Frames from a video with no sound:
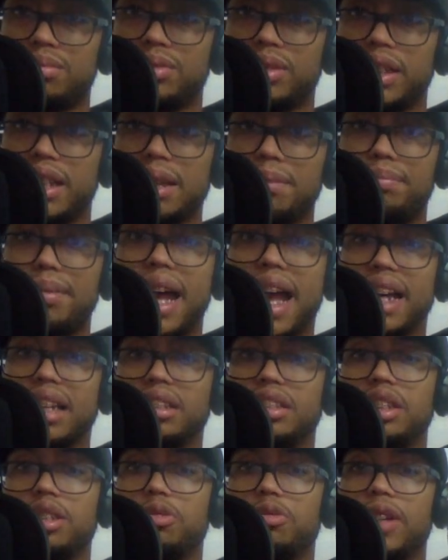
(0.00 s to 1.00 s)
get
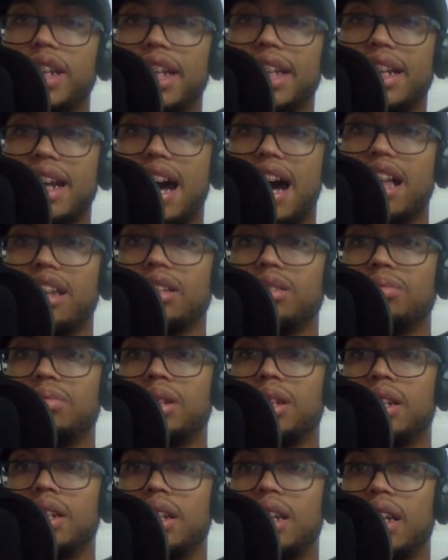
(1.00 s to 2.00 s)
back to the winning
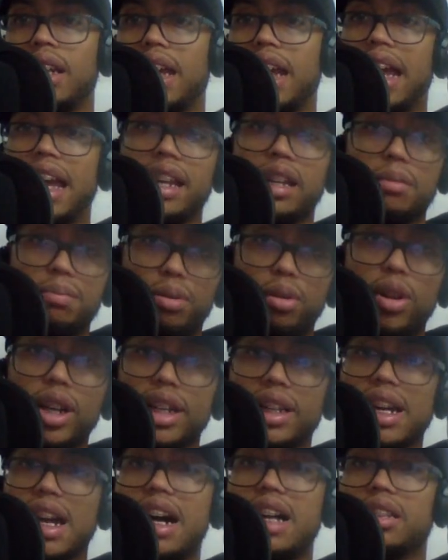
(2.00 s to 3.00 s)
column and the
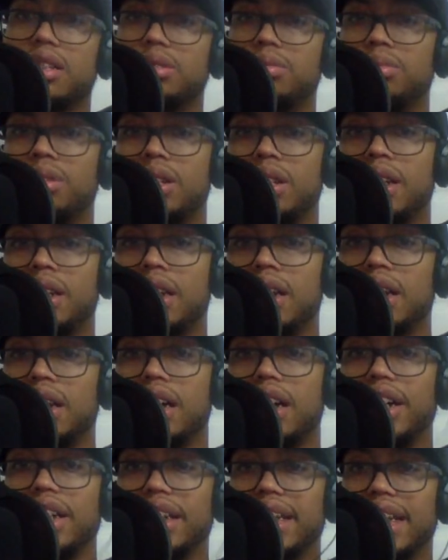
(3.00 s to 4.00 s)
point column
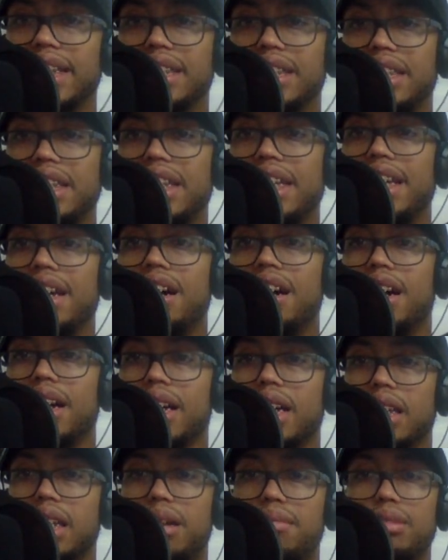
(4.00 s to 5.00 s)
against
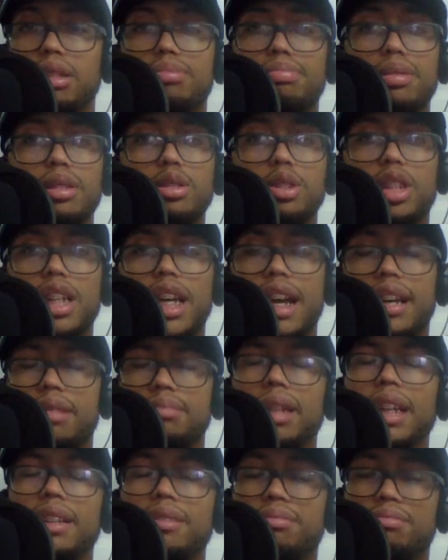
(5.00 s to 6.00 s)
the Columbus Blue
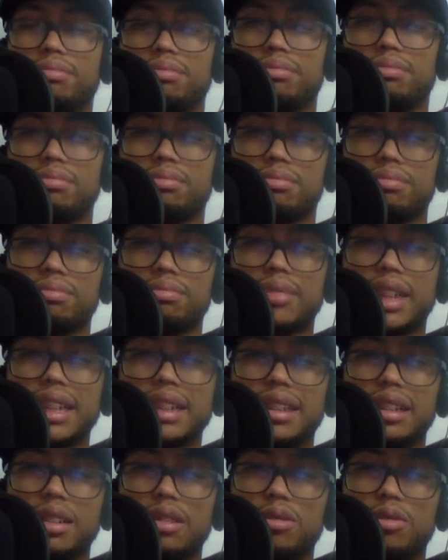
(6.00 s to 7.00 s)
Jackets.
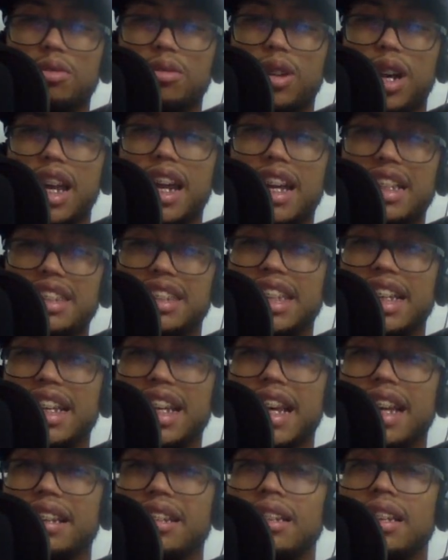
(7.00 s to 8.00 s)
Why did I say
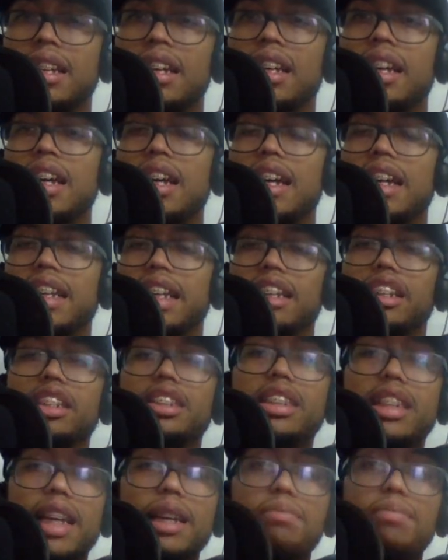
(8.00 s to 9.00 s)
that? They
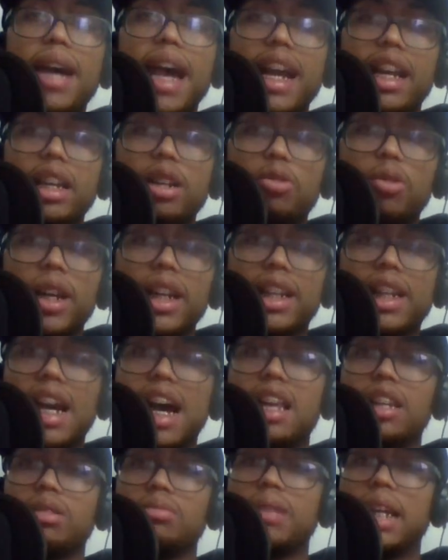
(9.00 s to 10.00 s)
look to get back in the win
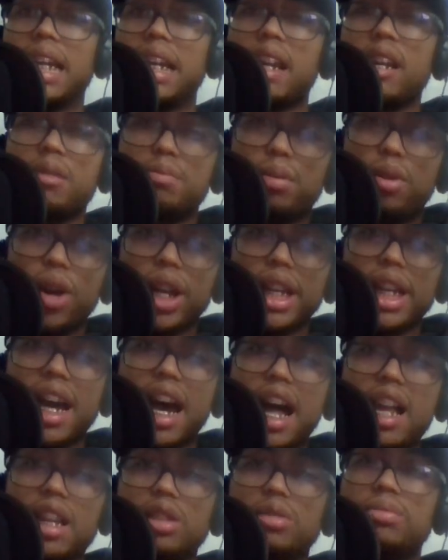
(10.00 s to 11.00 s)
column and in the point
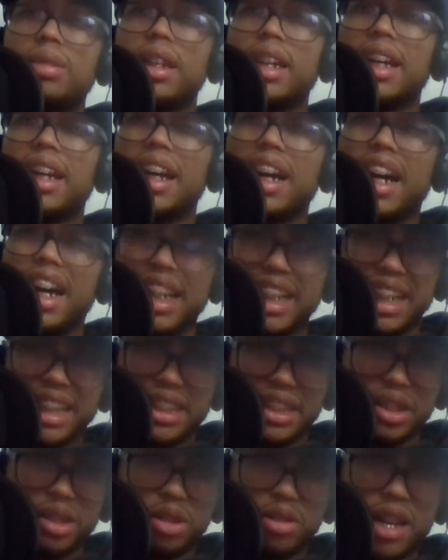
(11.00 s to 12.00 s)
column
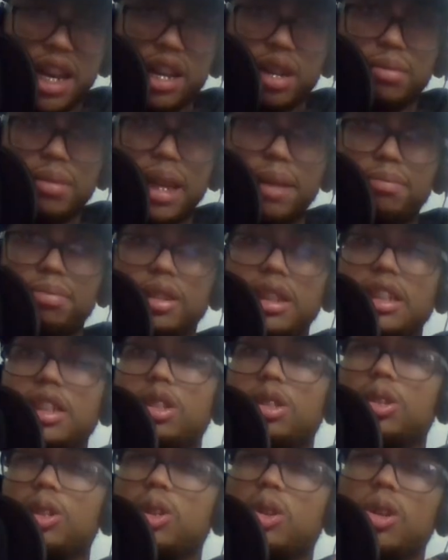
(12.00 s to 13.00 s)
against the Toronto Maple
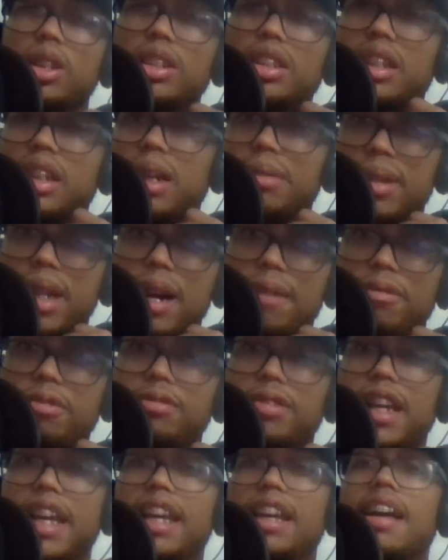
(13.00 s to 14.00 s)
Leafs, who, of course, are coming off
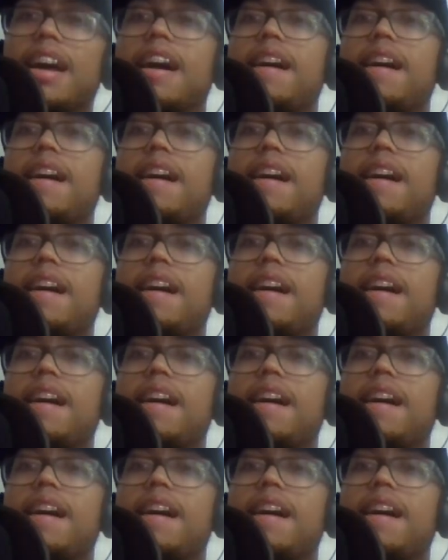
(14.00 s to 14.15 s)
of a